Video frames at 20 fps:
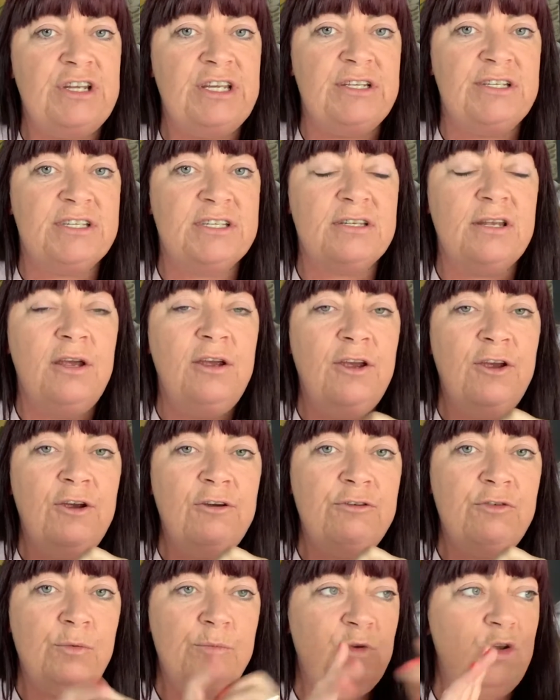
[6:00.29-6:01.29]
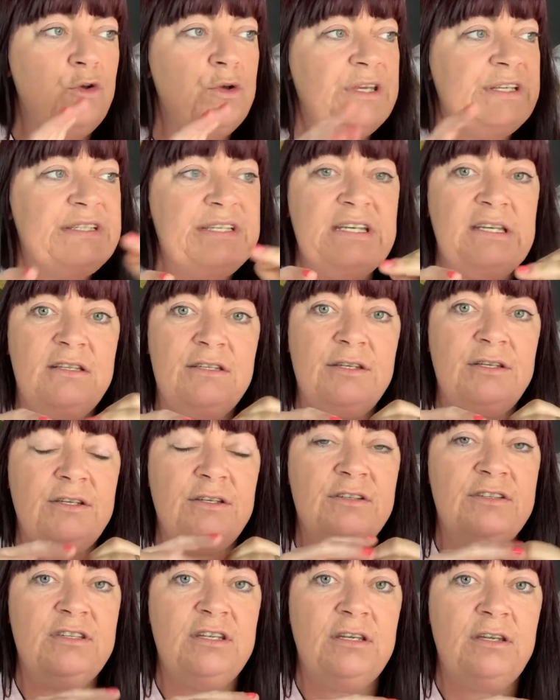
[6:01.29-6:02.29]
But it's not quite
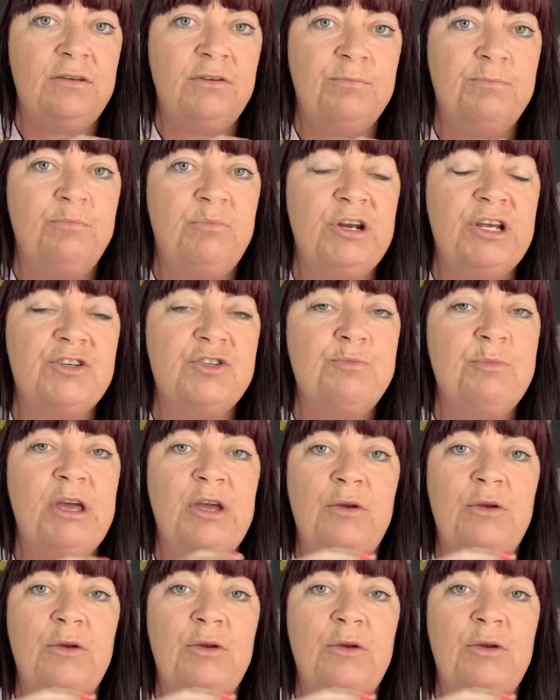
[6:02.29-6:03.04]
300 because by the